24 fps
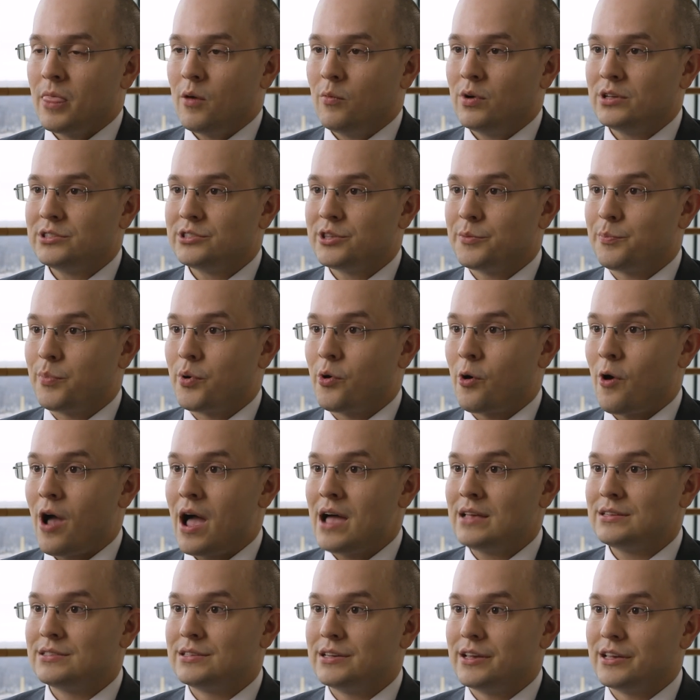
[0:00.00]
What's the
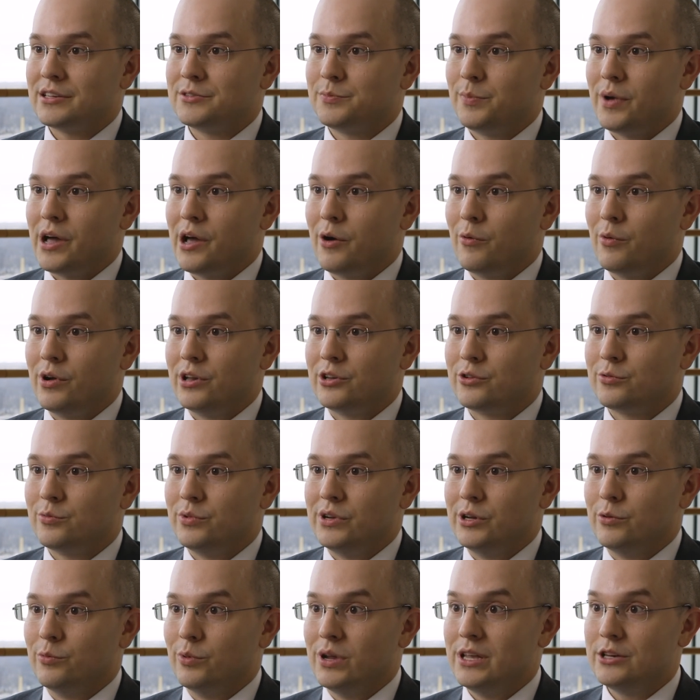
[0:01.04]
process by which
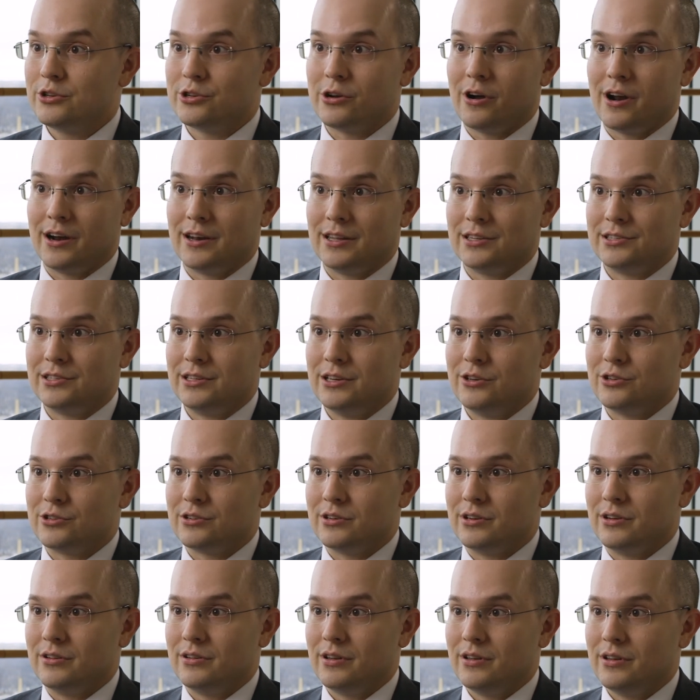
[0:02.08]
we reach our
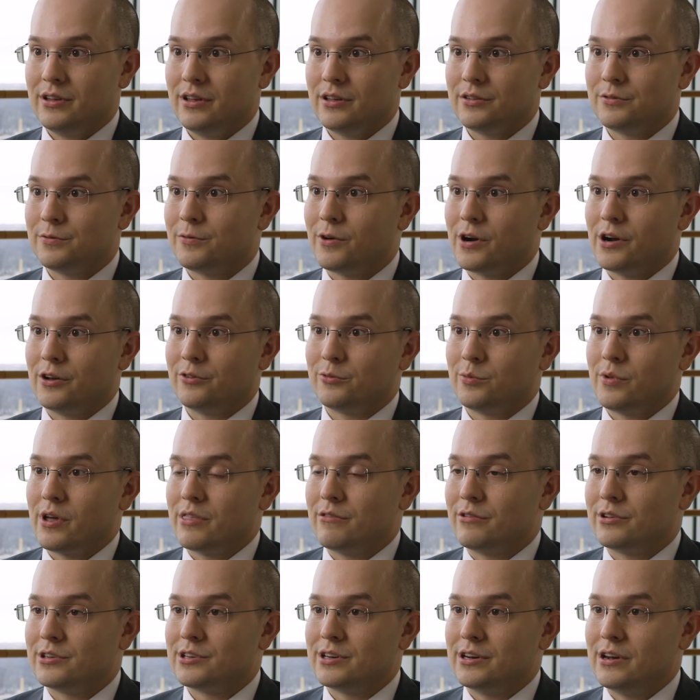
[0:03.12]
decision as far as
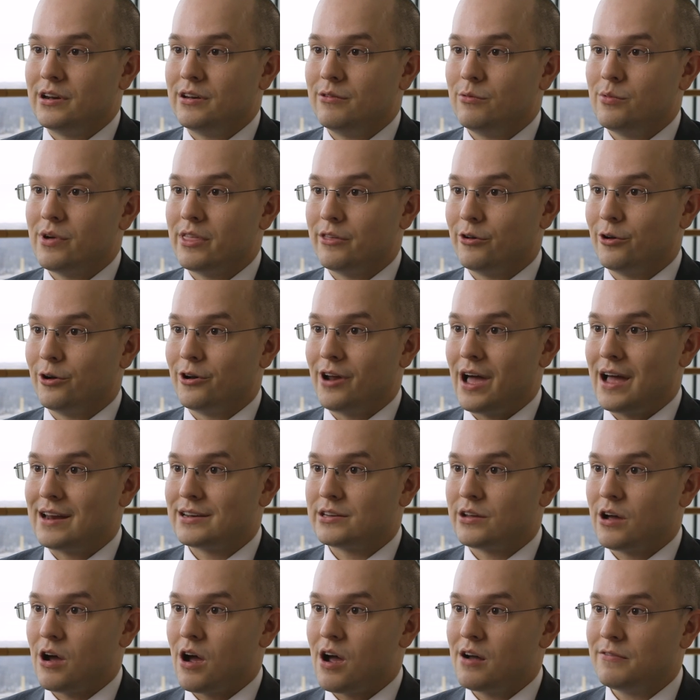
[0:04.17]
whether or not
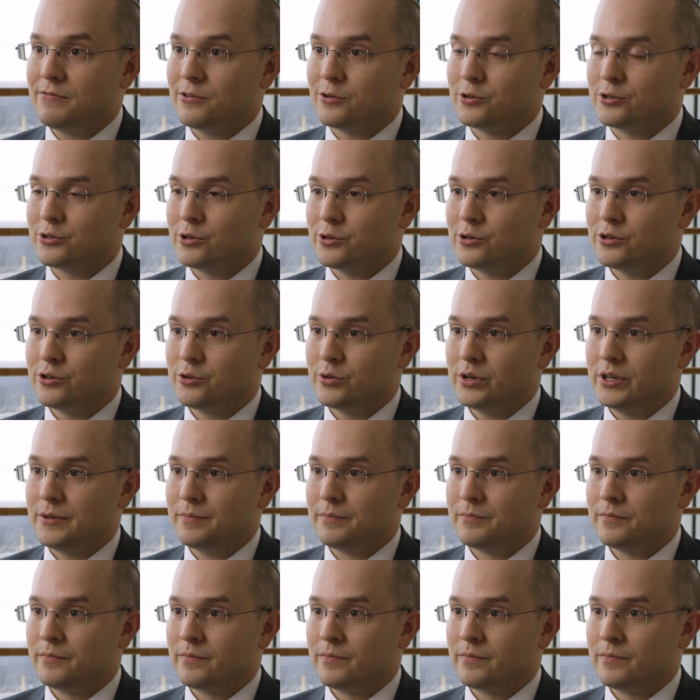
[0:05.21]
to offer surgery?